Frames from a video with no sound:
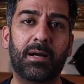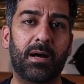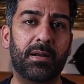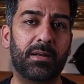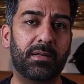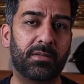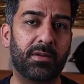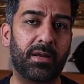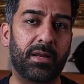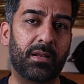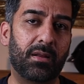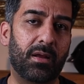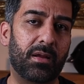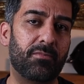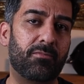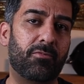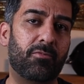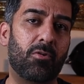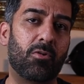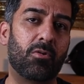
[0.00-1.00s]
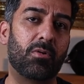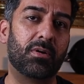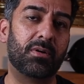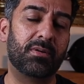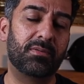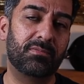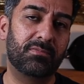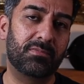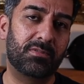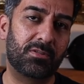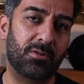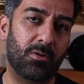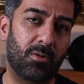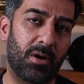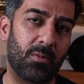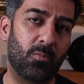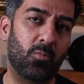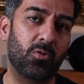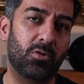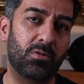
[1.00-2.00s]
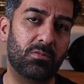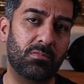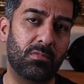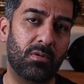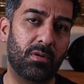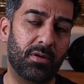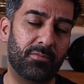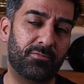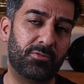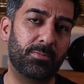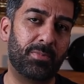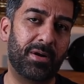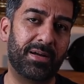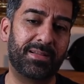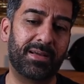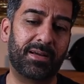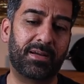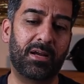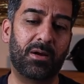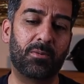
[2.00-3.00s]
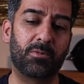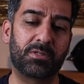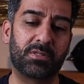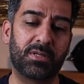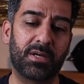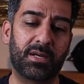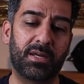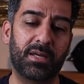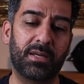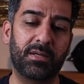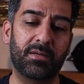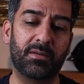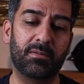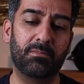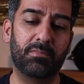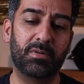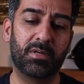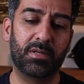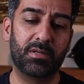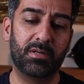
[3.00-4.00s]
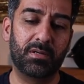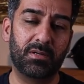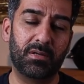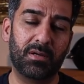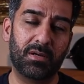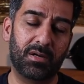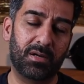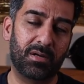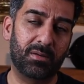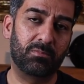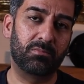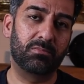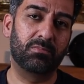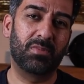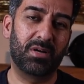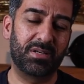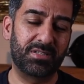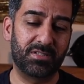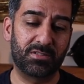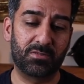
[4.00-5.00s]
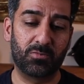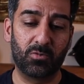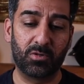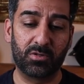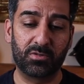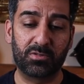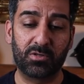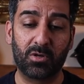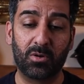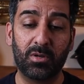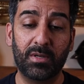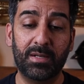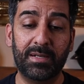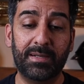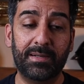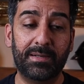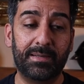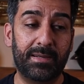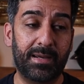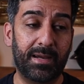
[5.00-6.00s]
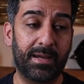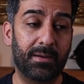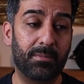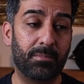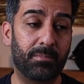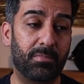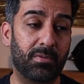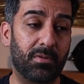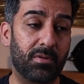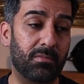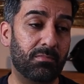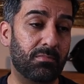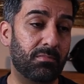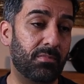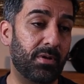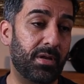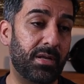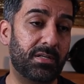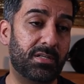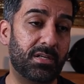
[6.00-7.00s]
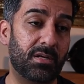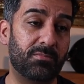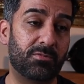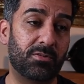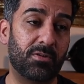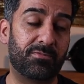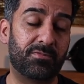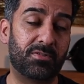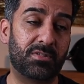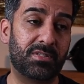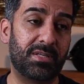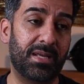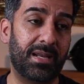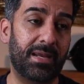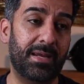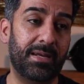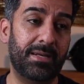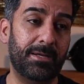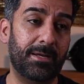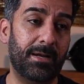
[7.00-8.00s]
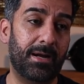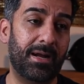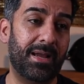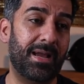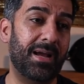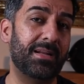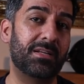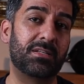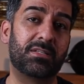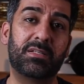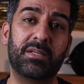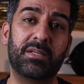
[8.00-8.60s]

another inline four. So I would love to buy that Kawasaki, but I, I just won't. So yeah, in terms of selling, I had a